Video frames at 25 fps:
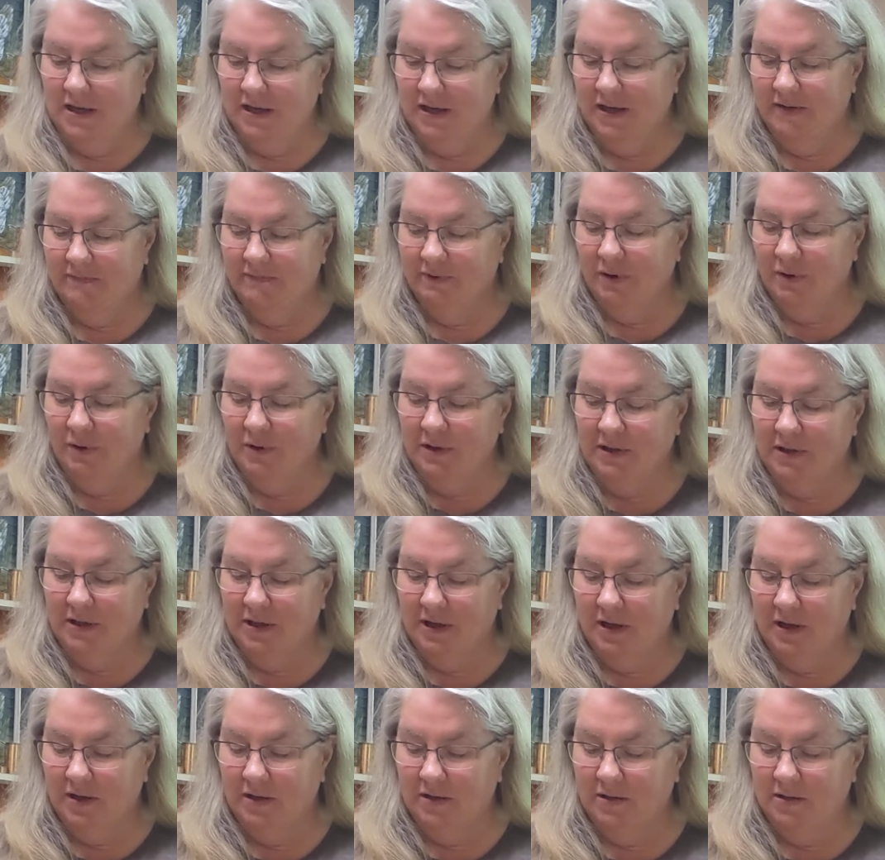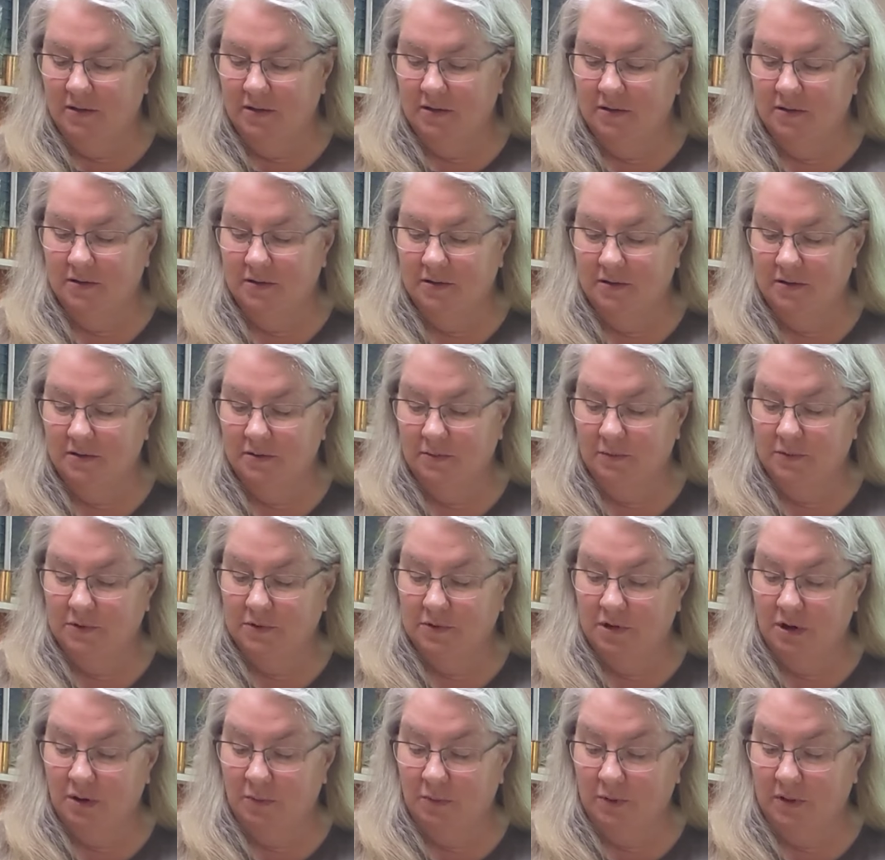Now I've already got, we'll
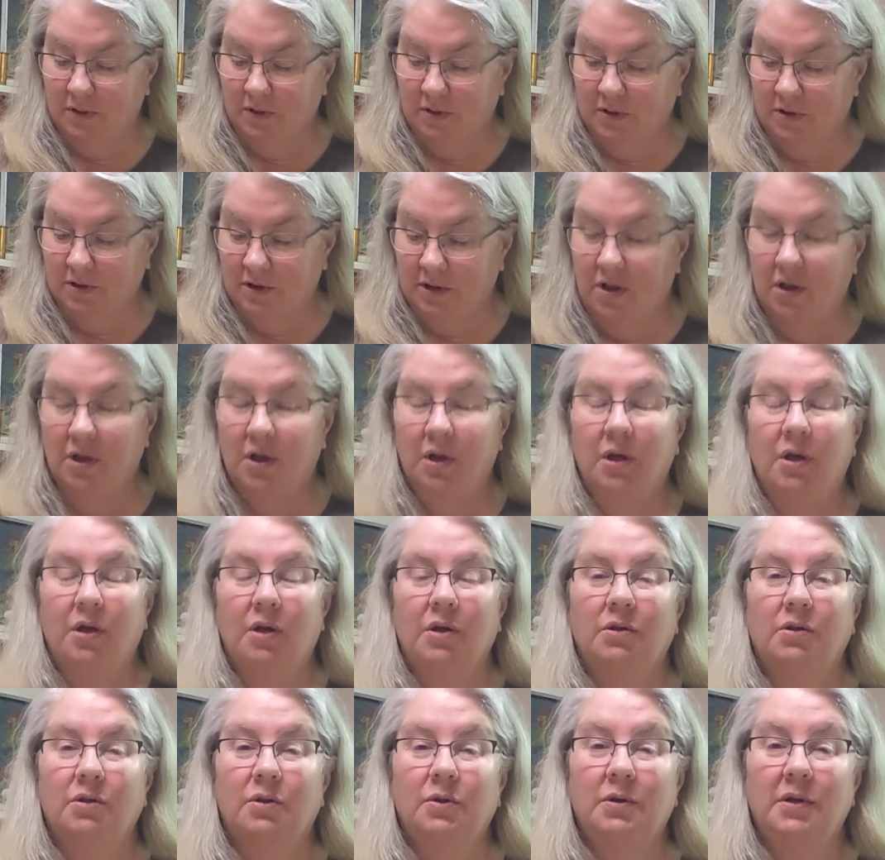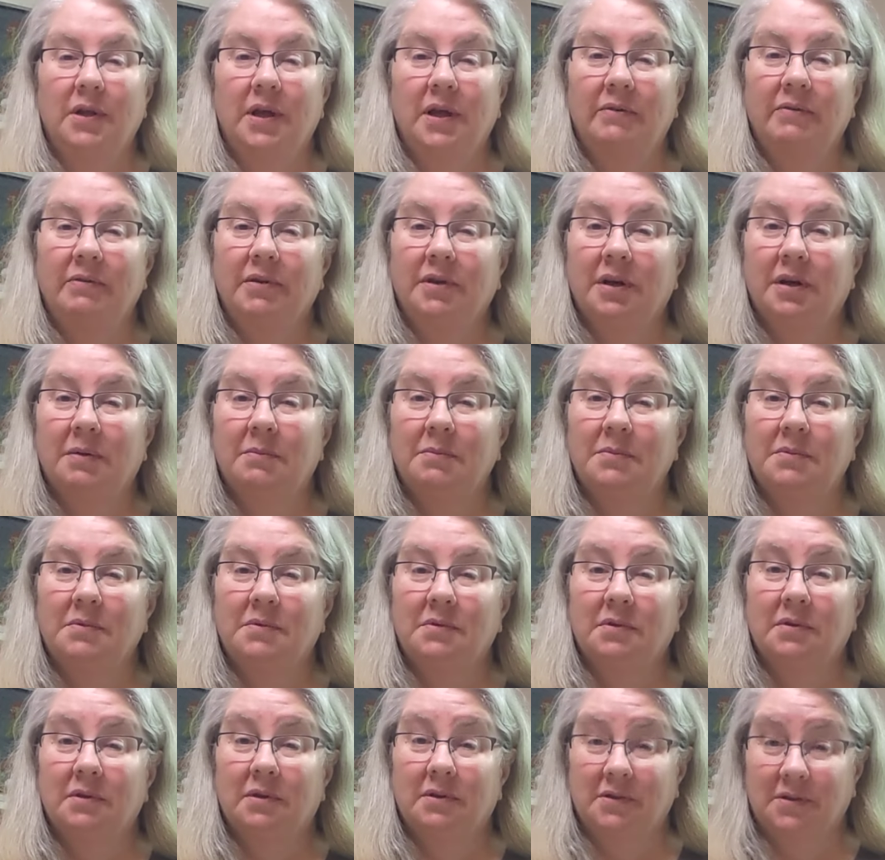start with 2½ cups
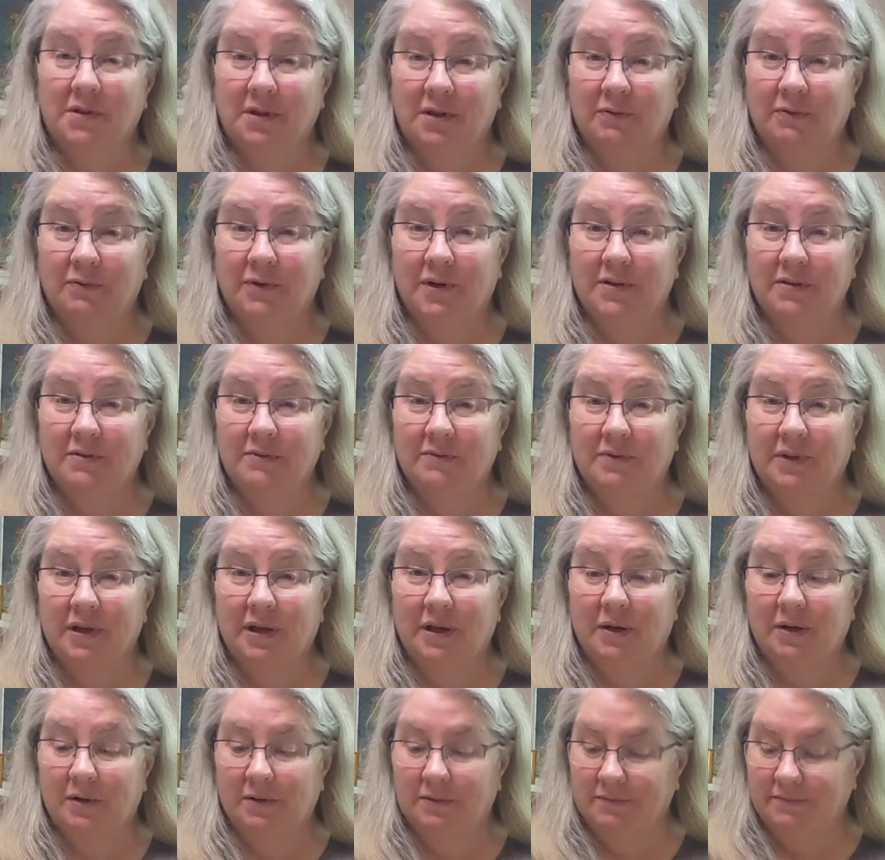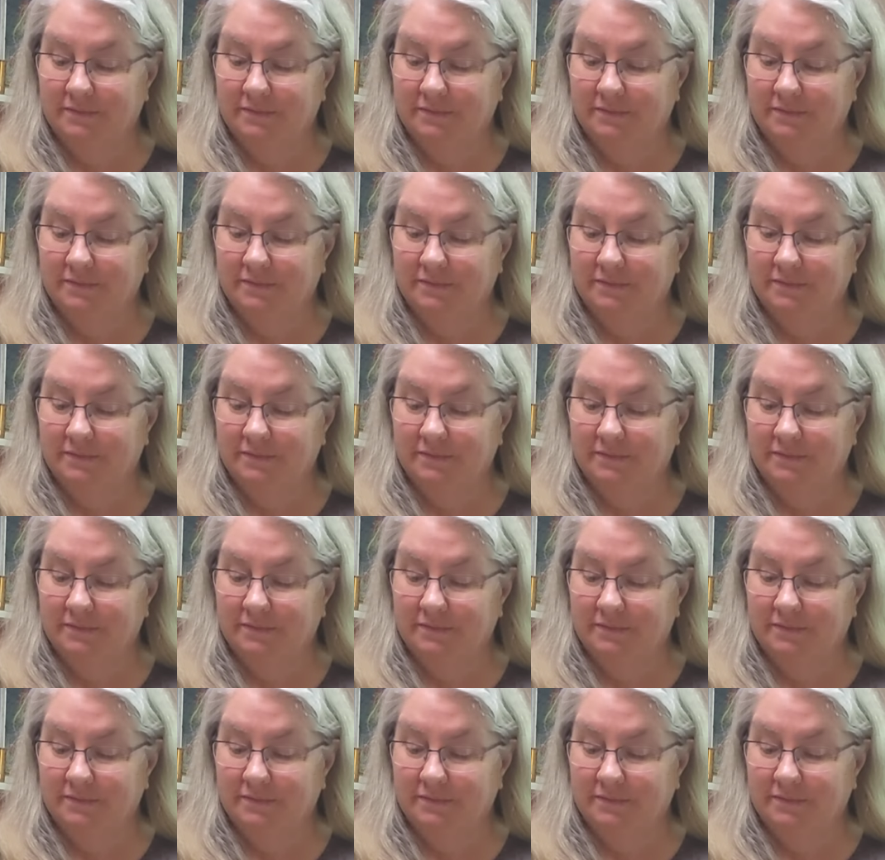of self-rising flour.